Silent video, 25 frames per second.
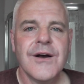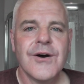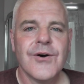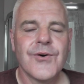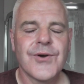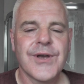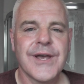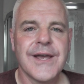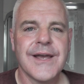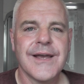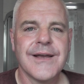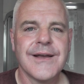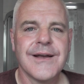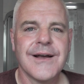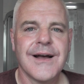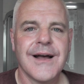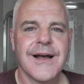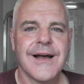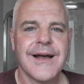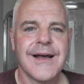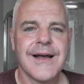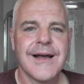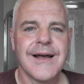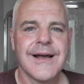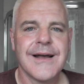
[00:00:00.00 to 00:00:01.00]
Okay,
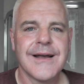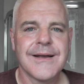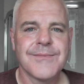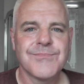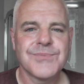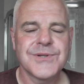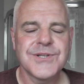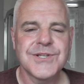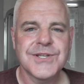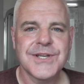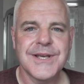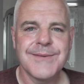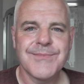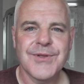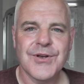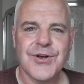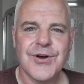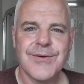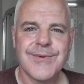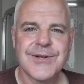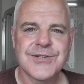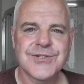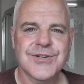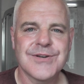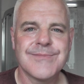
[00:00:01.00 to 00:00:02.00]
please keep the
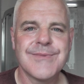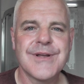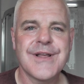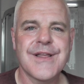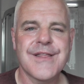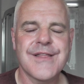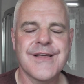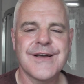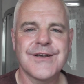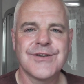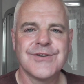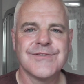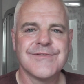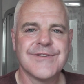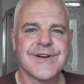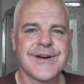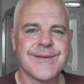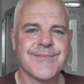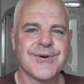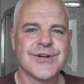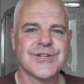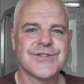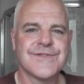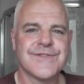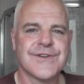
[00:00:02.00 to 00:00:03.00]
comments coming. Thank you
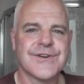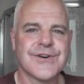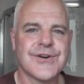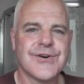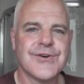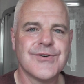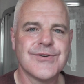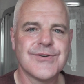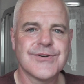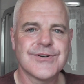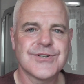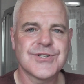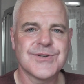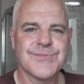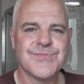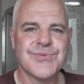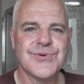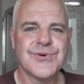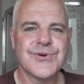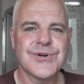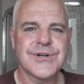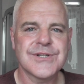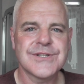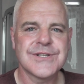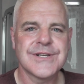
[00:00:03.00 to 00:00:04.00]
very much for all your
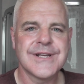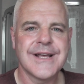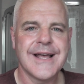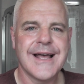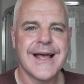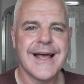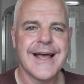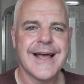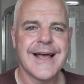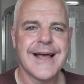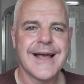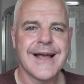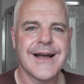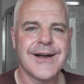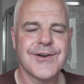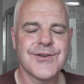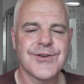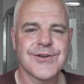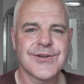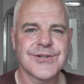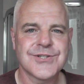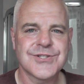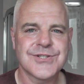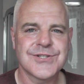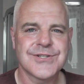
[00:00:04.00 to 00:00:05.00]
support, all
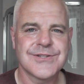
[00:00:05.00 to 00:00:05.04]
your